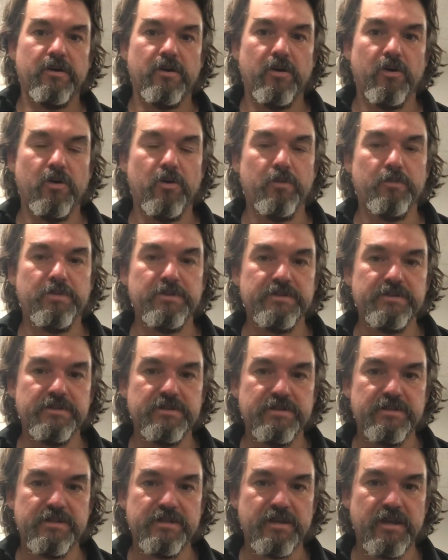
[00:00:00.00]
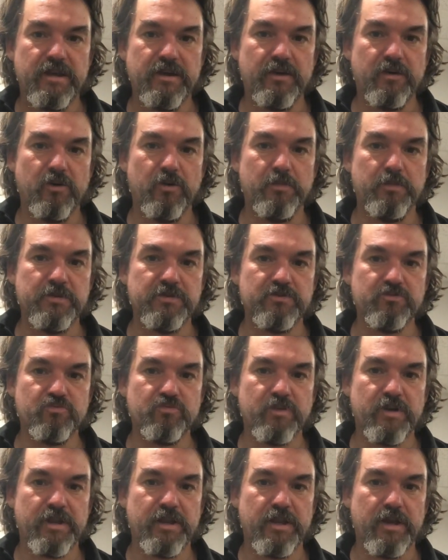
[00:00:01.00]
opens
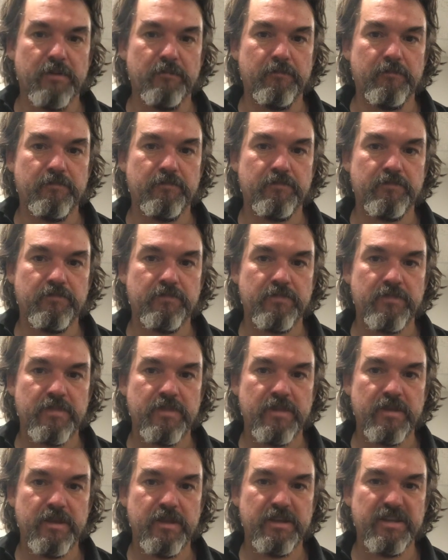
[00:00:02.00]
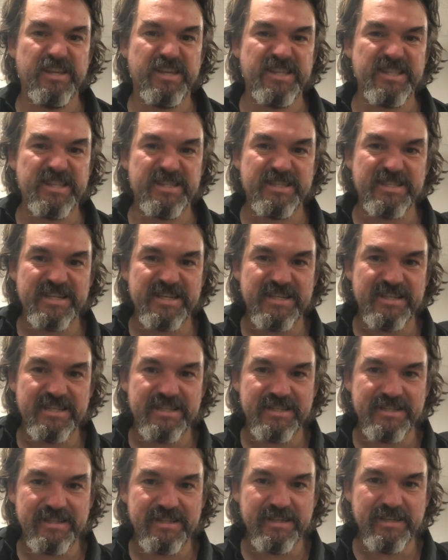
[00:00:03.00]
right up, and you get this
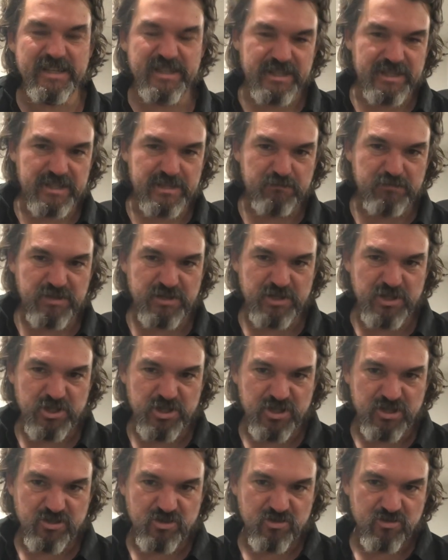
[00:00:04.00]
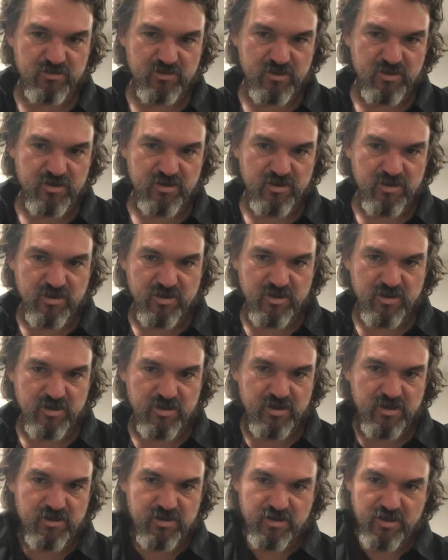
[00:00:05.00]
nice, look at this position.
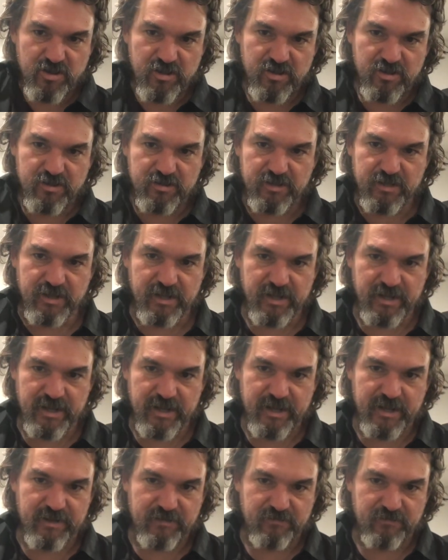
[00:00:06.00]
Looks like an ad